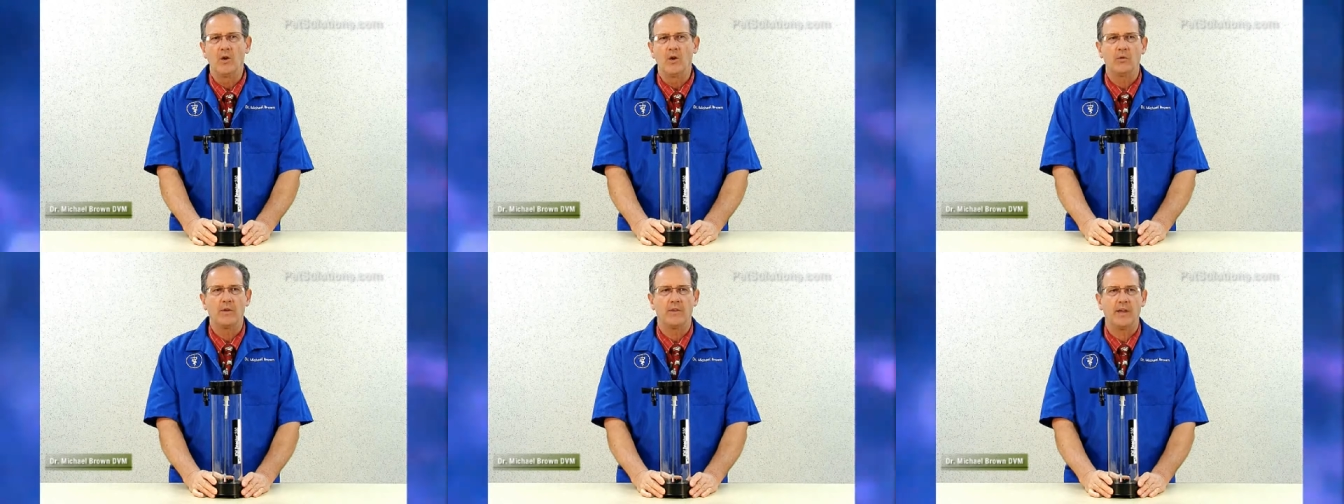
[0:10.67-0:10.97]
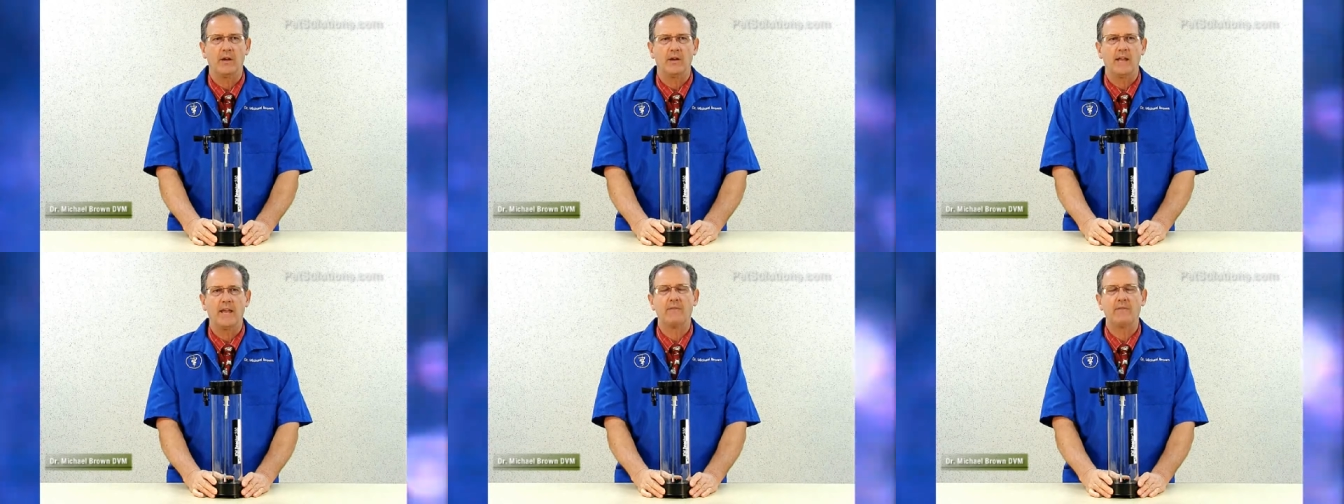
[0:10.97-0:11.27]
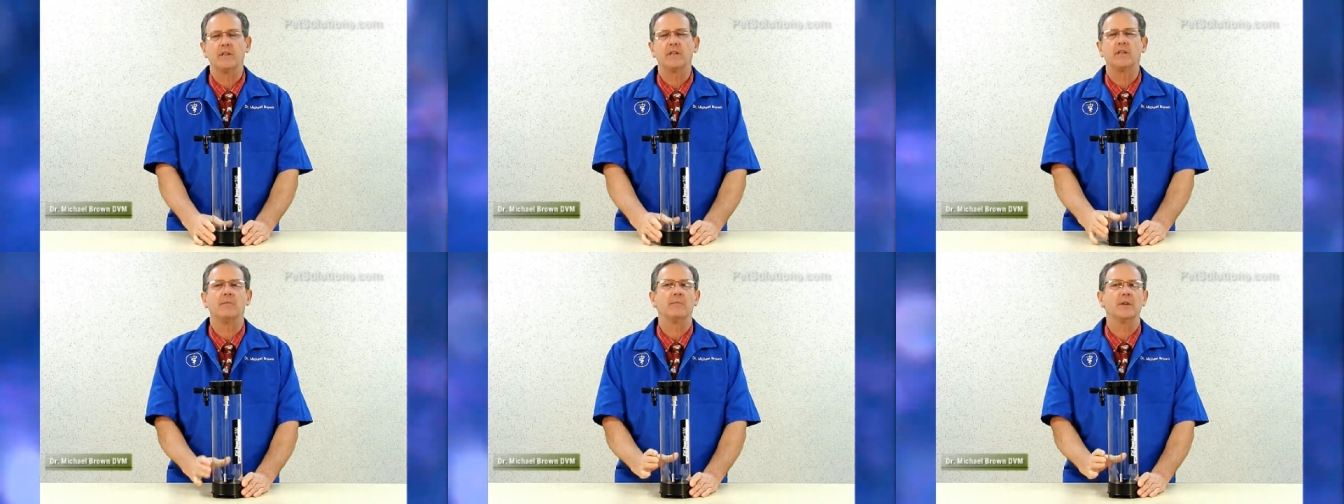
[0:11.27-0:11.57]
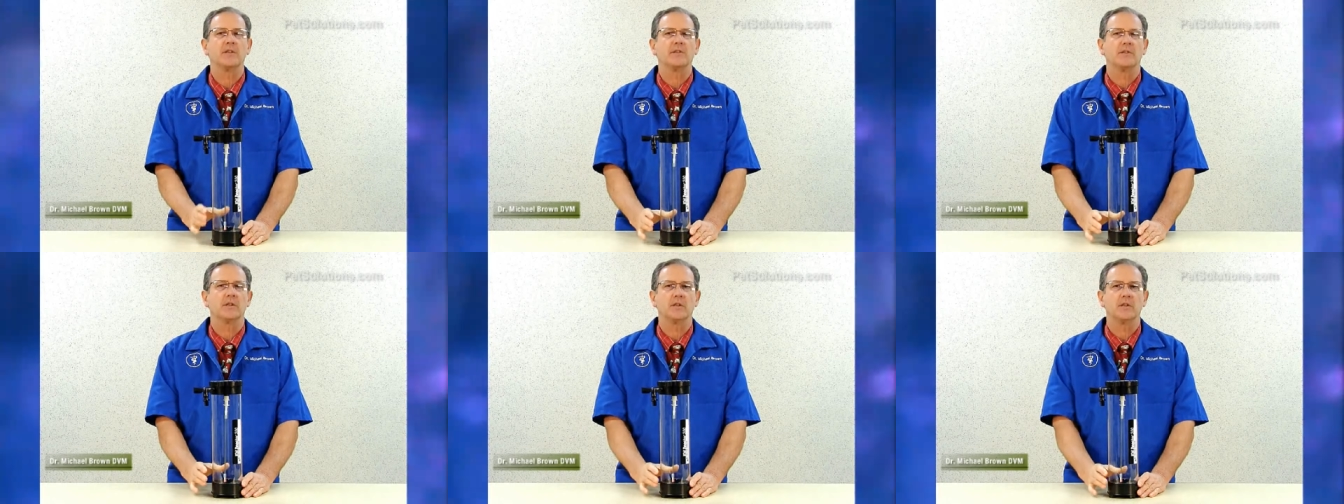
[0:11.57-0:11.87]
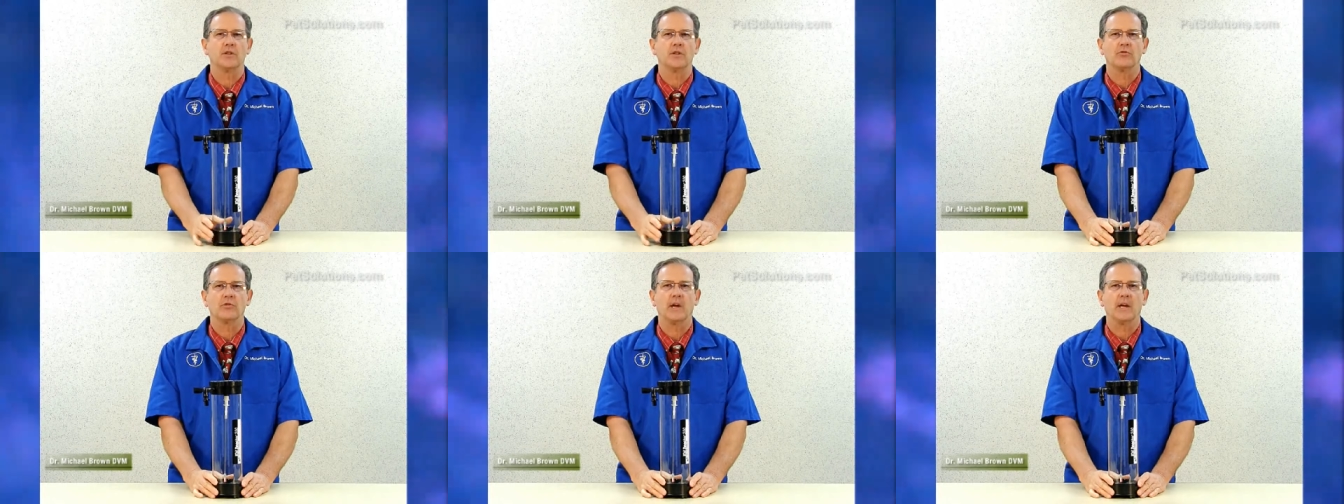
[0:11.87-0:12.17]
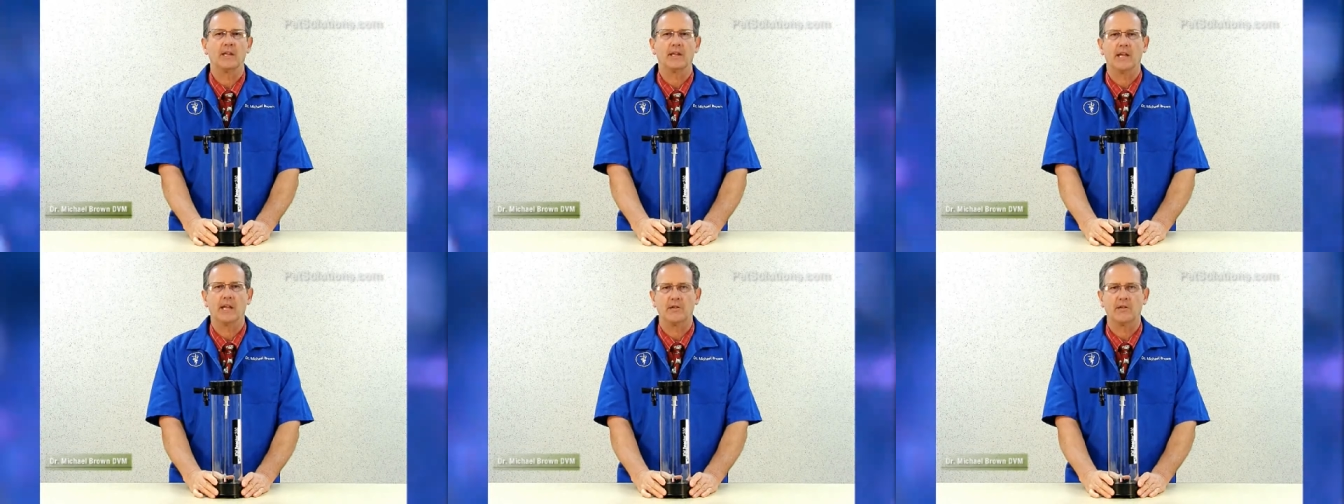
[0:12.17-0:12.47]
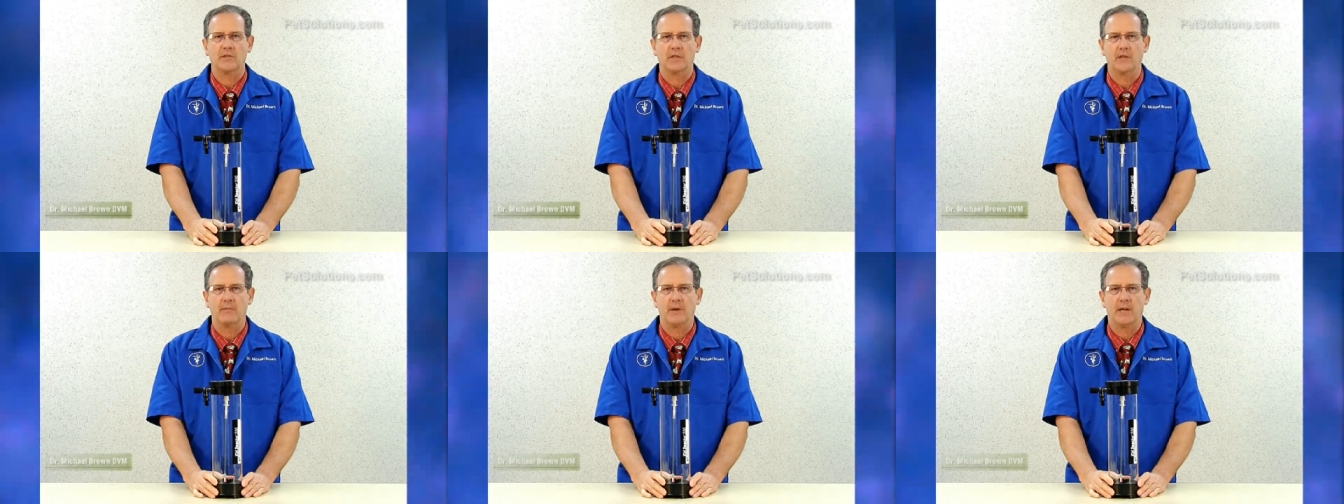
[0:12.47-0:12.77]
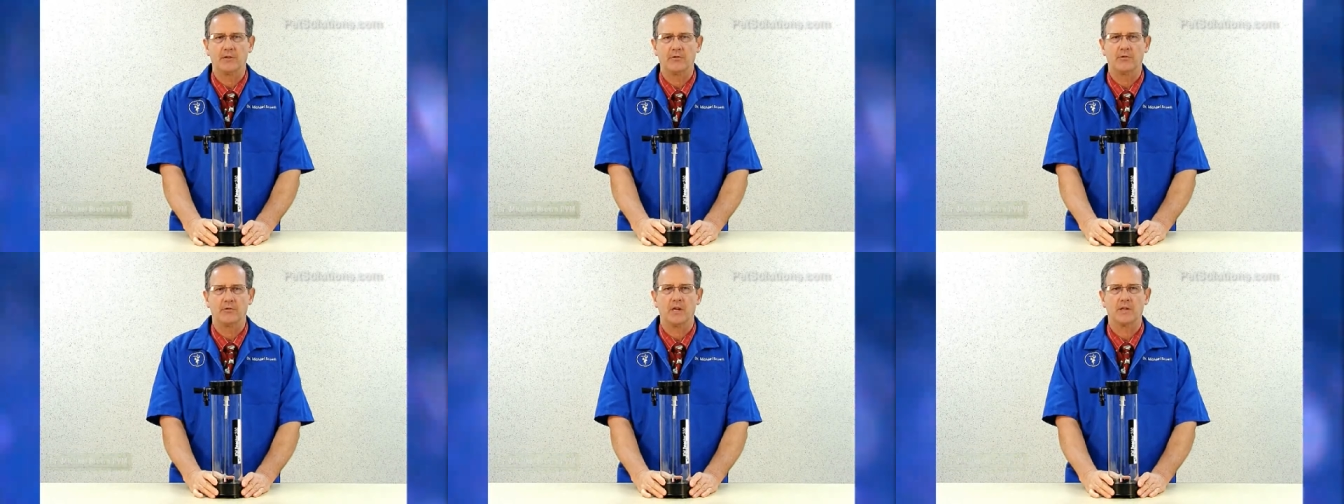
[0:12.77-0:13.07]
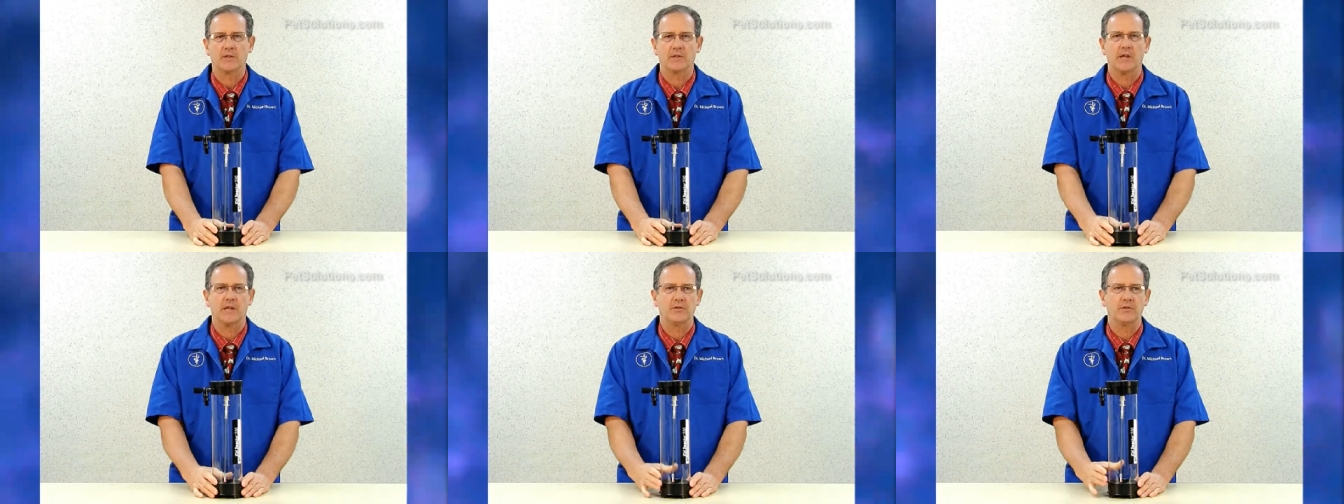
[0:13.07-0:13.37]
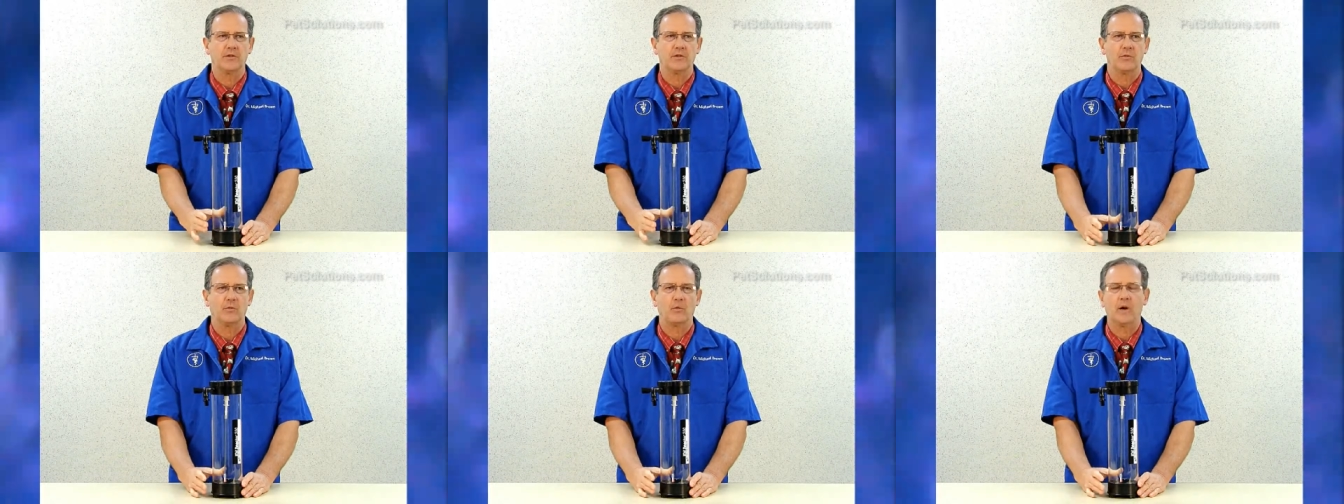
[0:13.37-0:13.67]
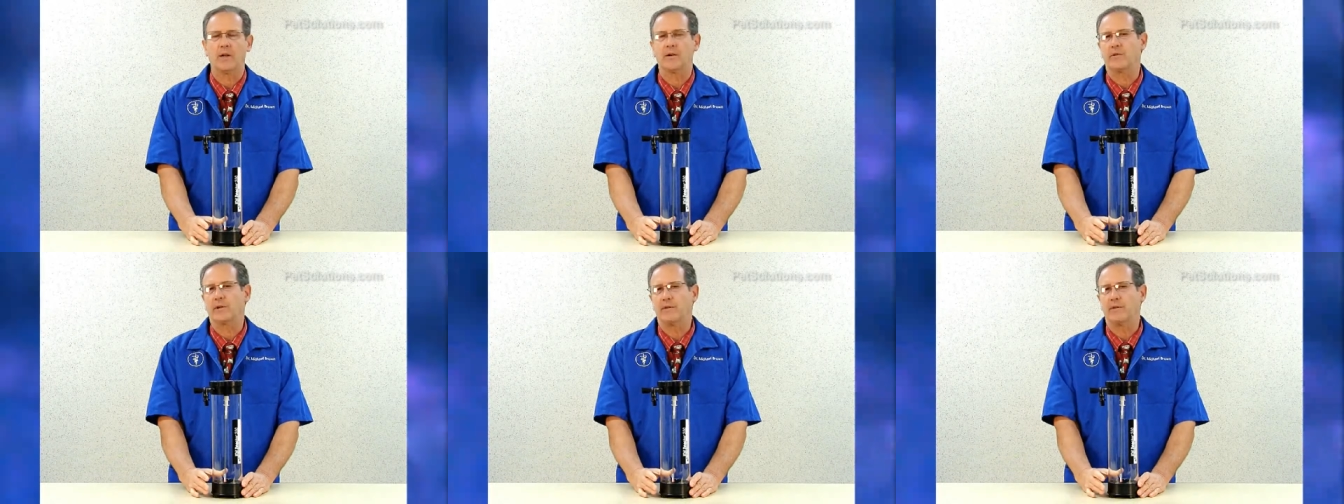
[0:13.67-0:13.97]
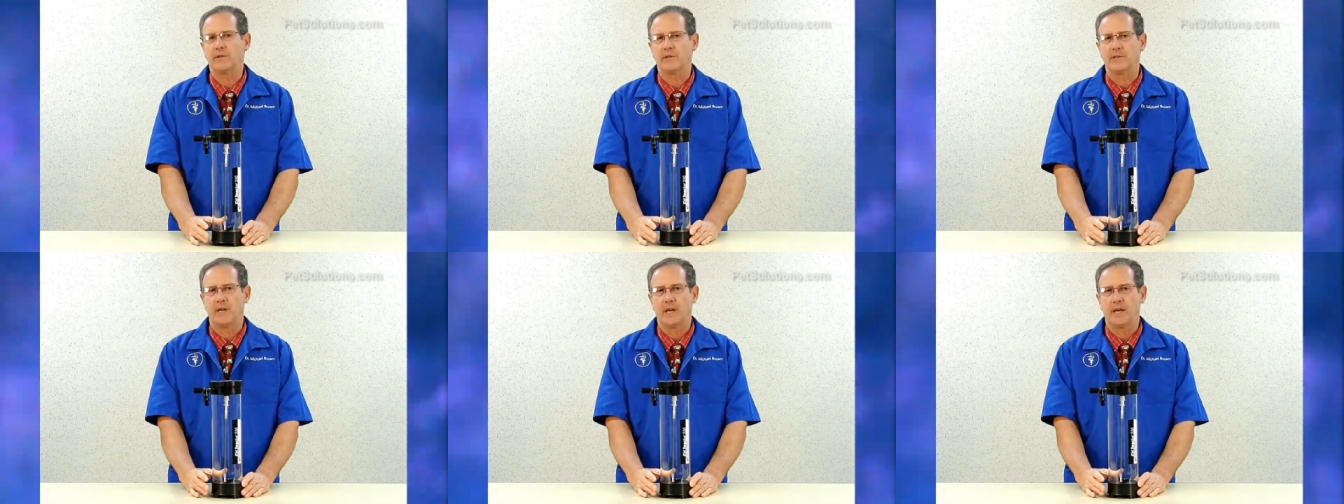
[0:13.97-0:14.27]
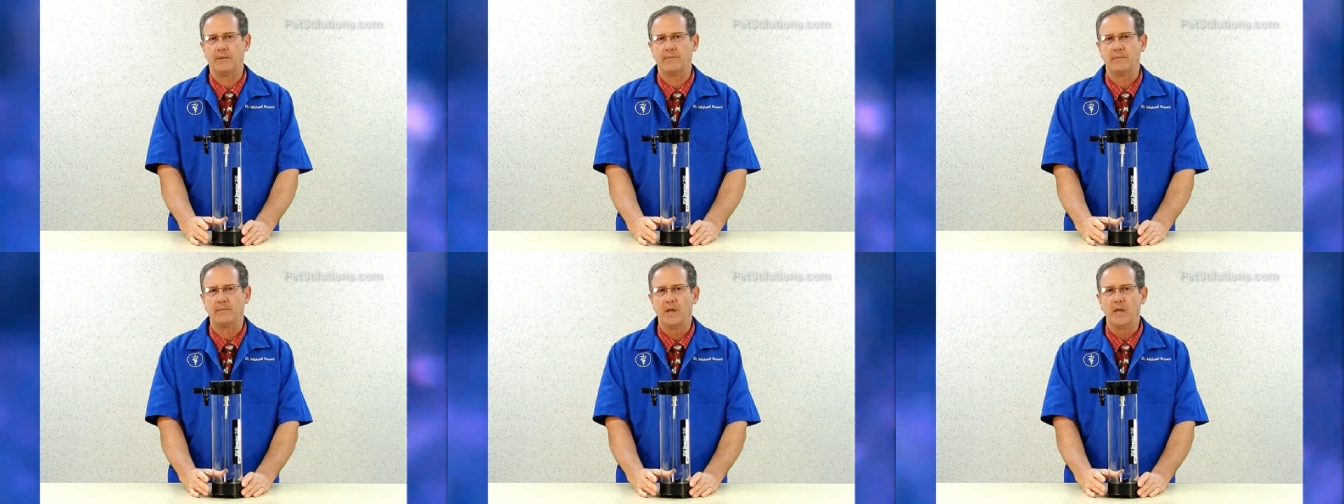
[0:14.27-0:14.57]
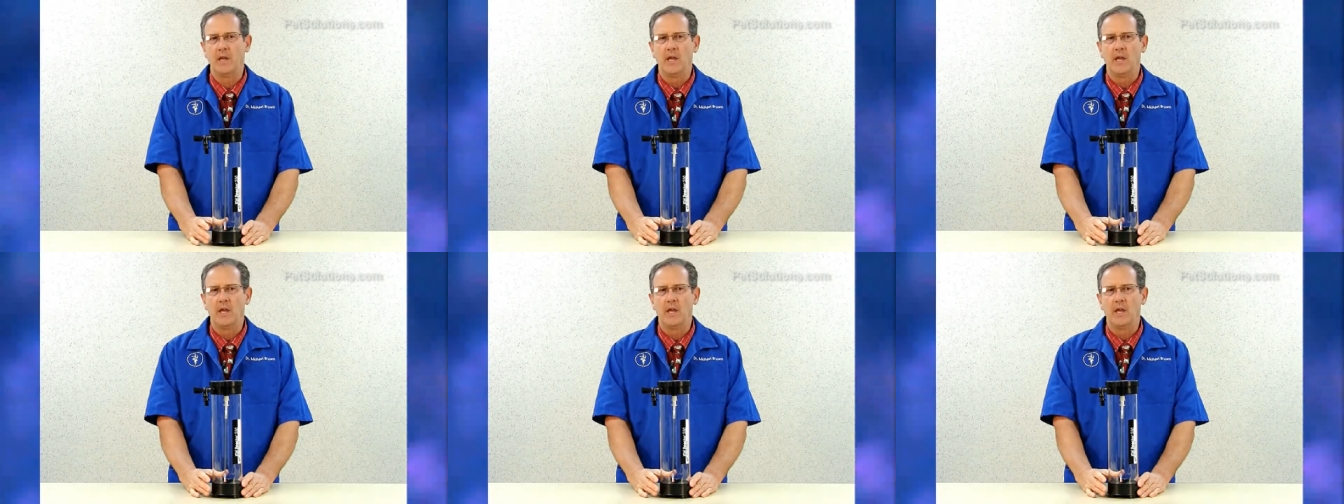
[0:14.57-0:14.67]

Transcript: without having to mix in the dry calcium hydroxide to the water every time.